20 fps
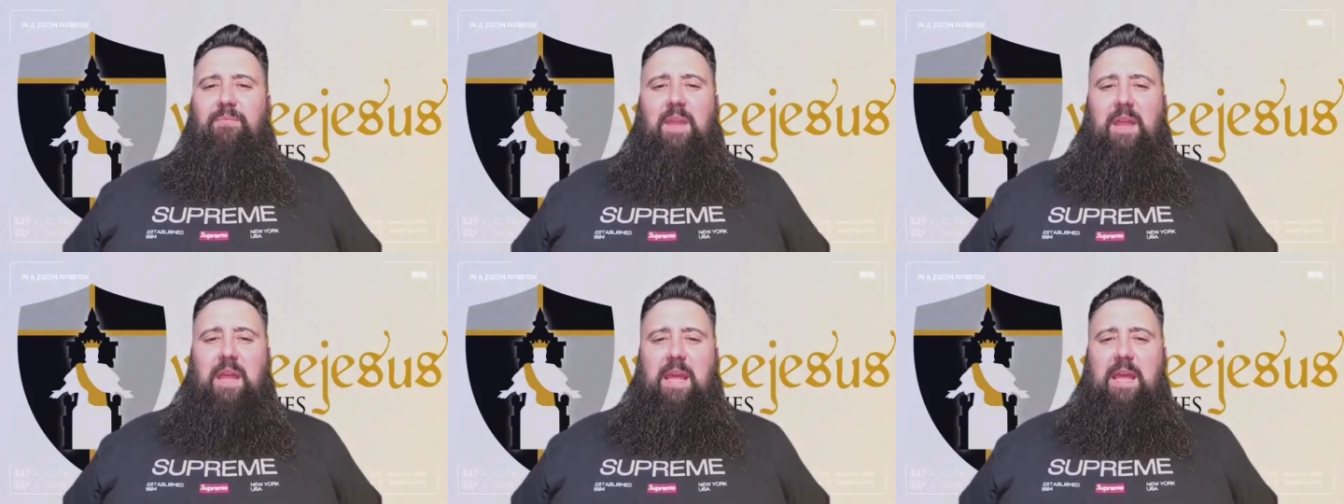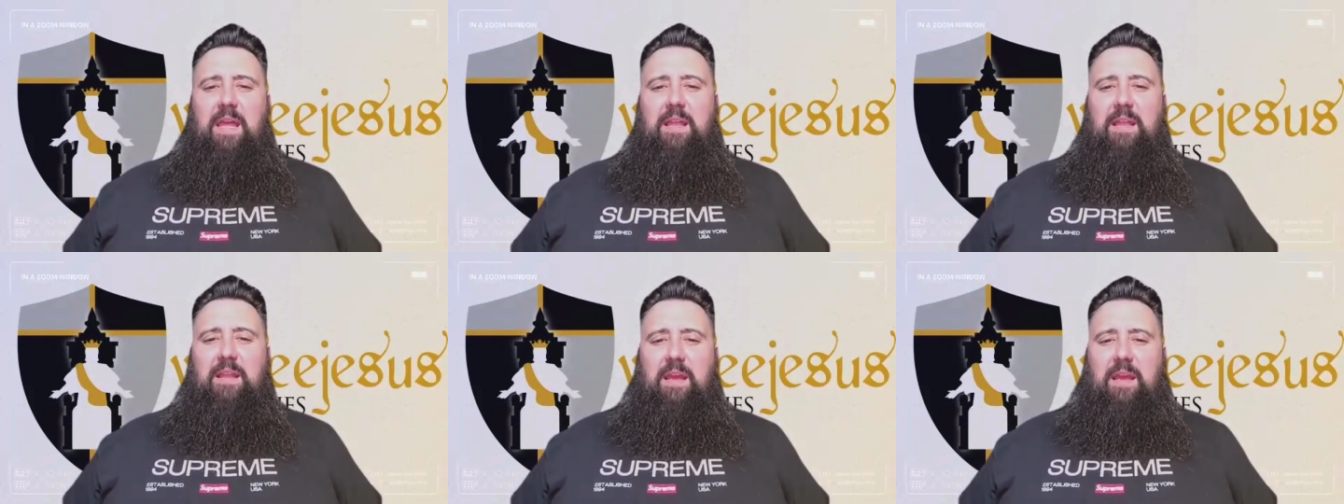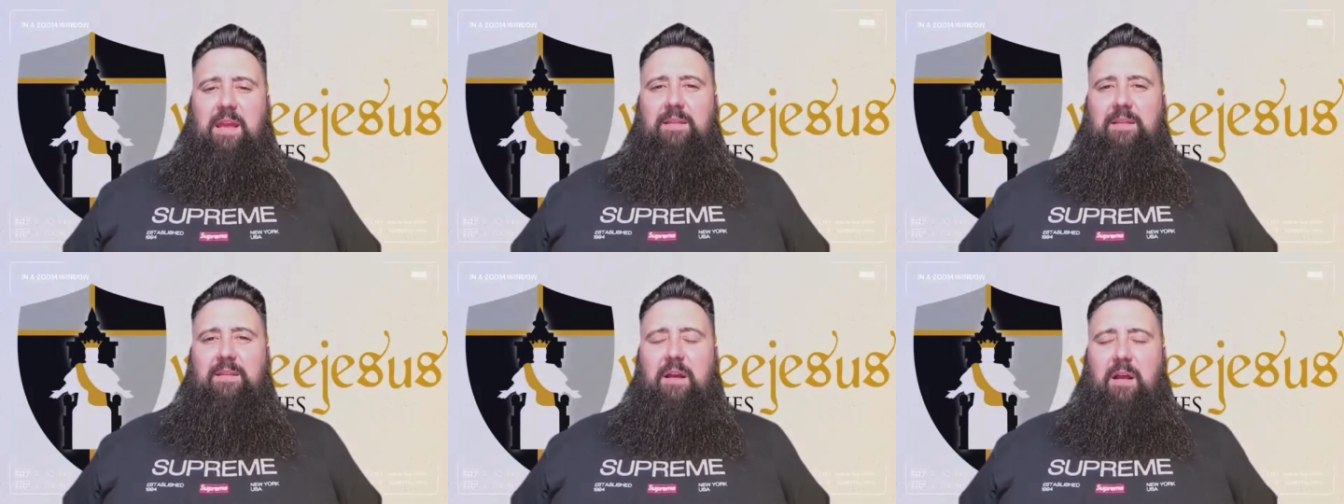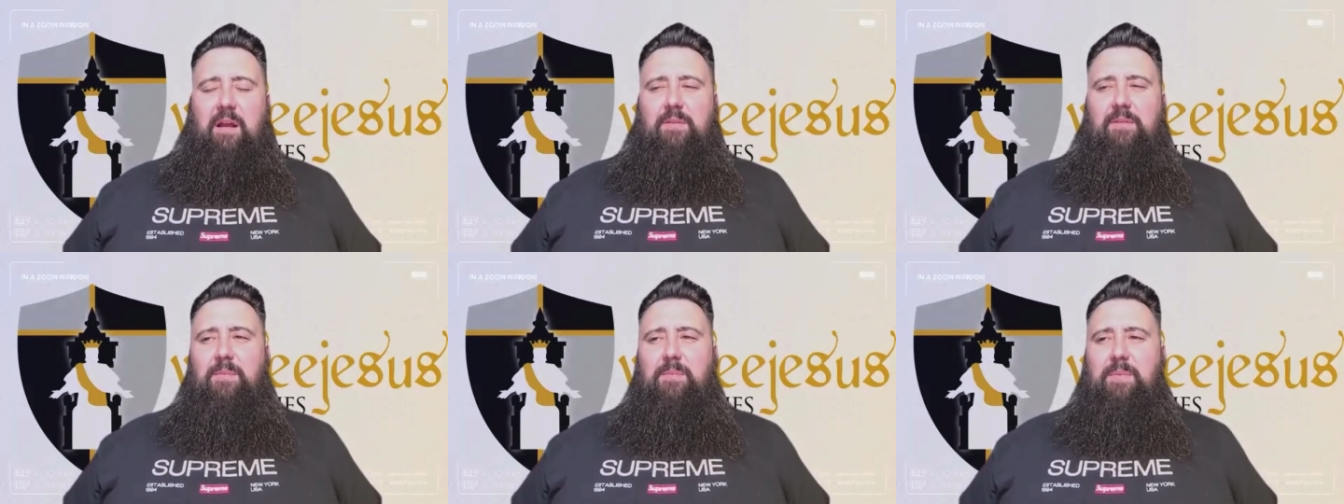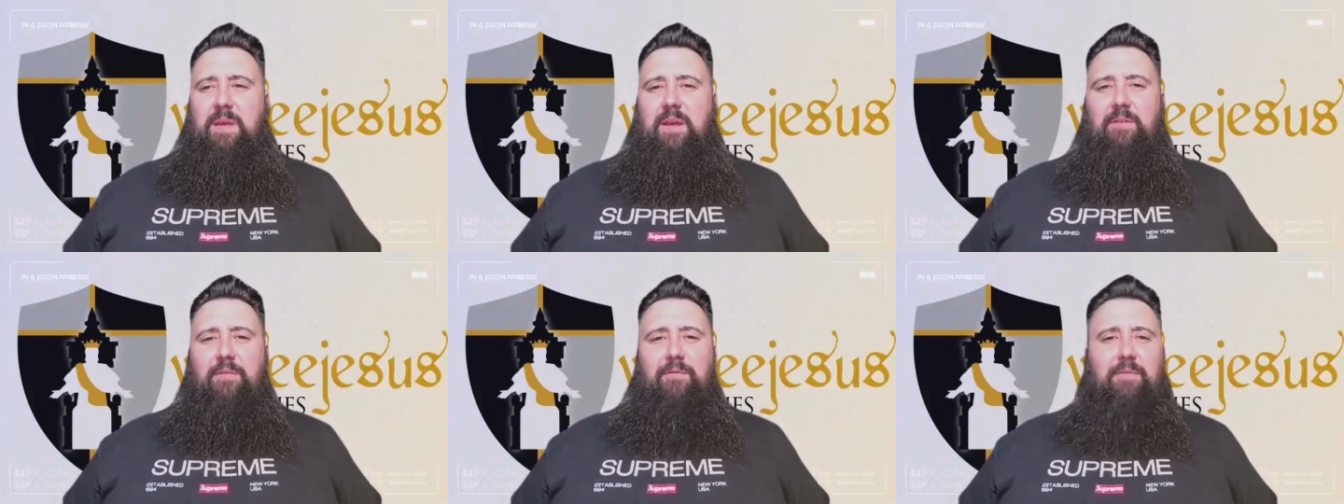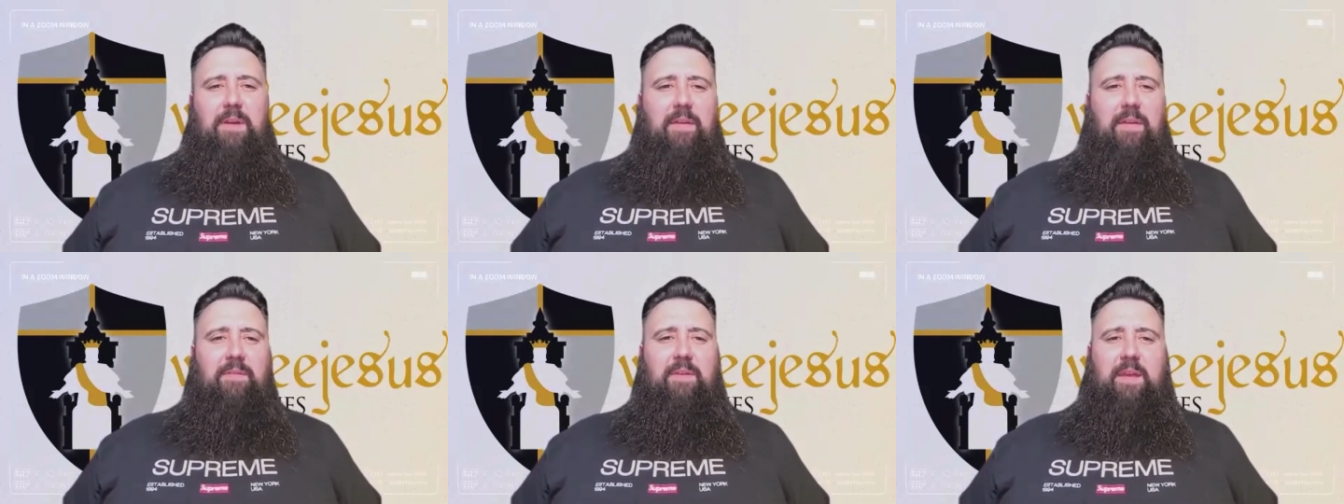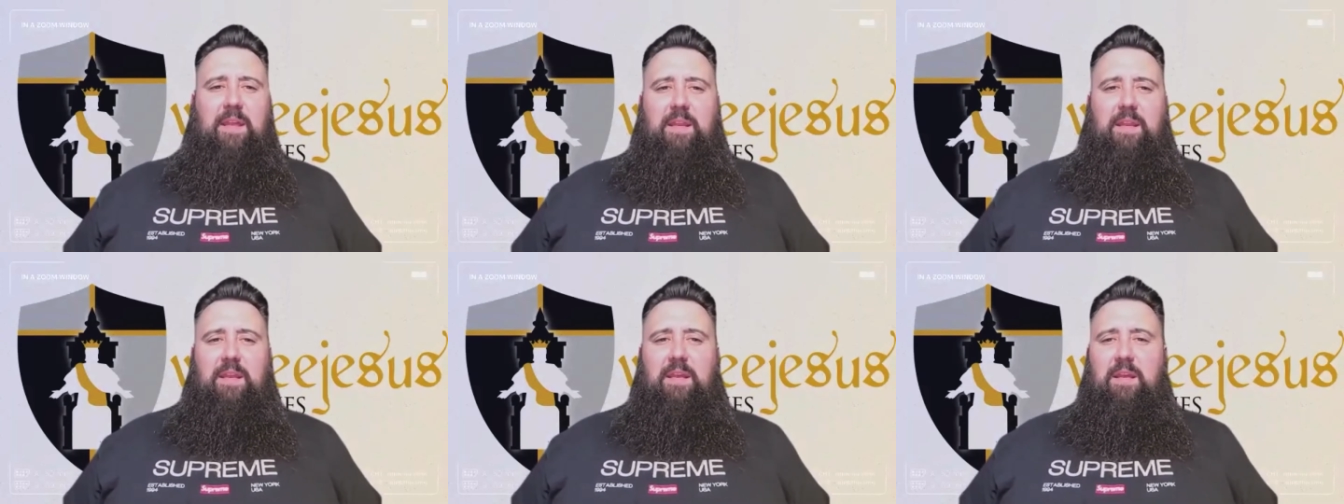and and not to be
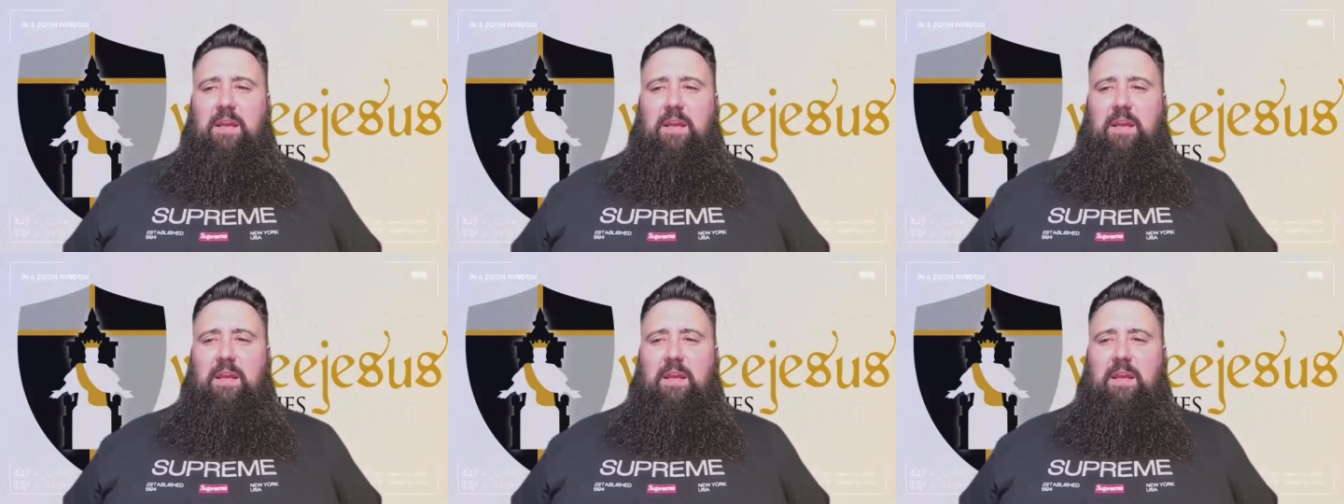offended